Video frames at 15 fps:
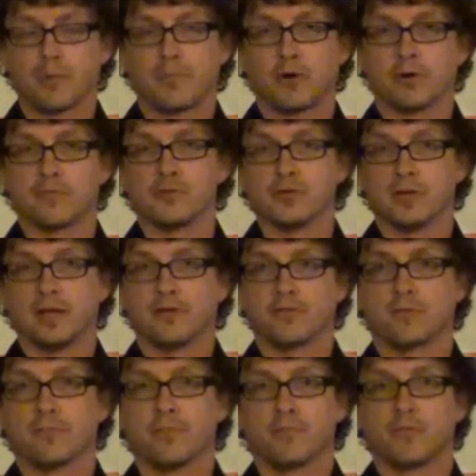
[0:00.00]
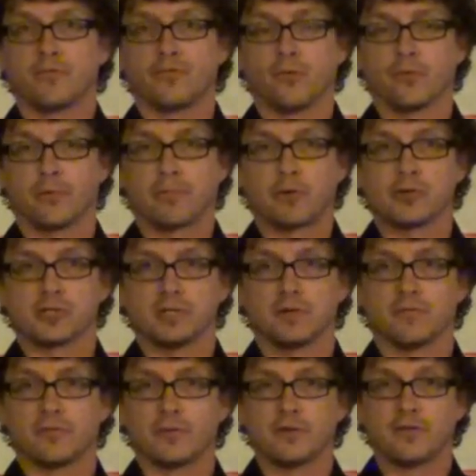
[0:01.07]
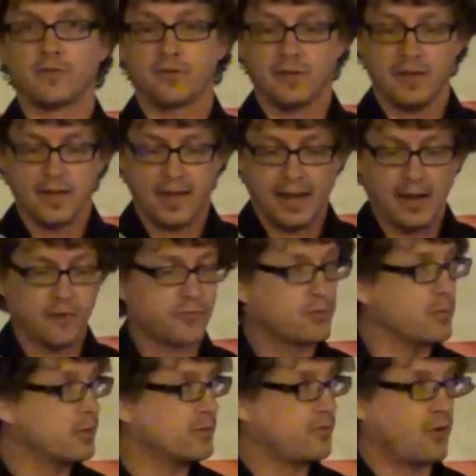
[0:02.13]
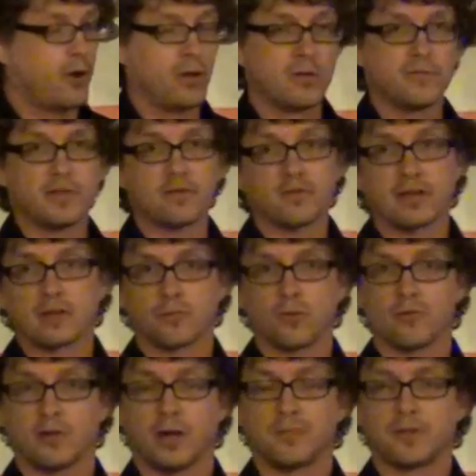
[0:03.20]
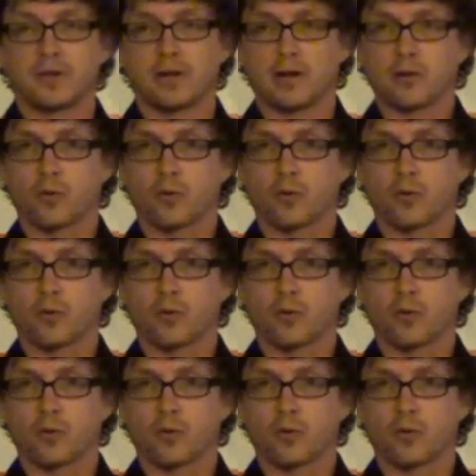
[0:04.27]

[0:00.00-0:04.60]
were a part of Judaism before the Persian influence. Afterwards, all of these things were adopted and